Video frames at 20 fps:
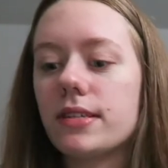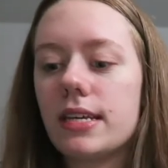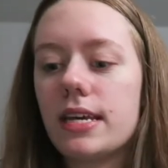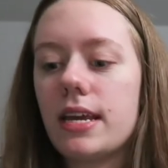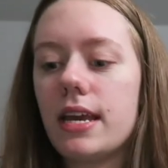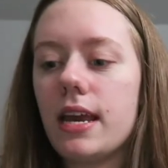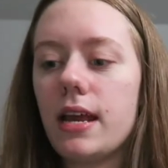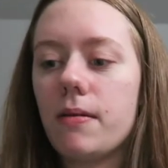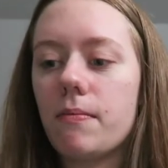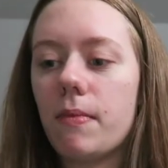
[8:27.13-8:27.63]

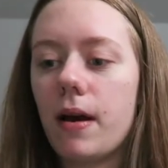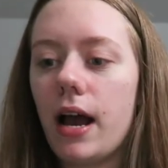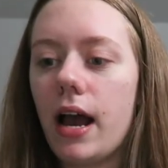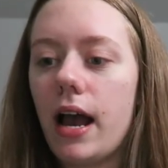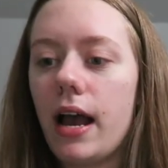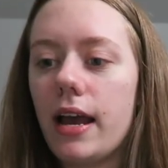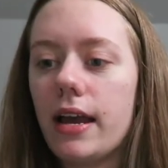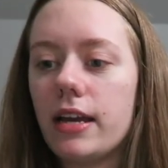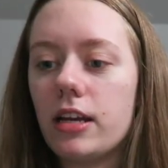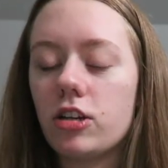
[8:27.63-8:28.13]
in
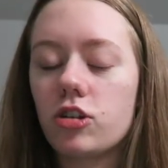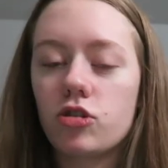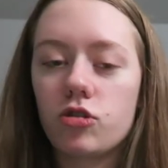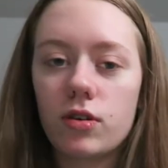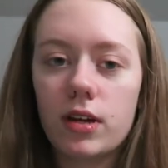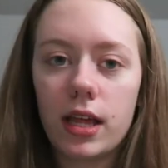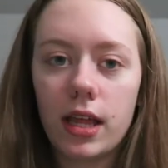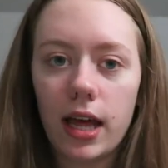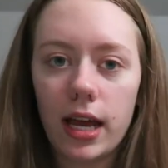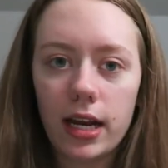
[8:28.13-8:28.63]
my
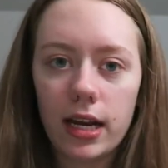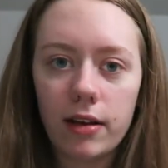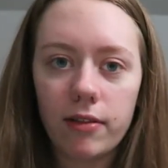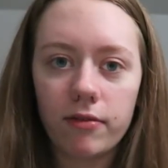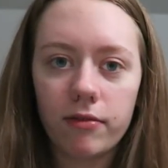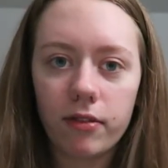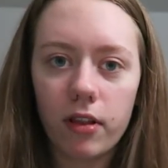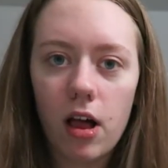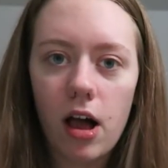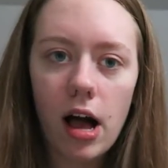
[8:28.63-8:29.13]
tree
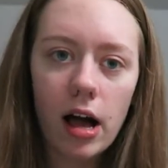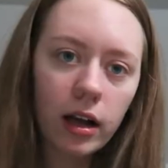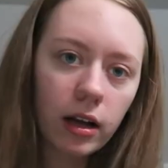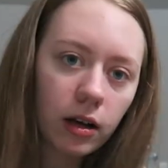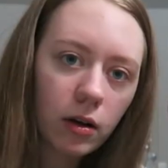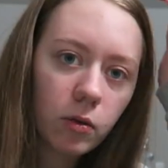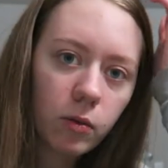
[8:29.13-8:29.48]
lighting vlog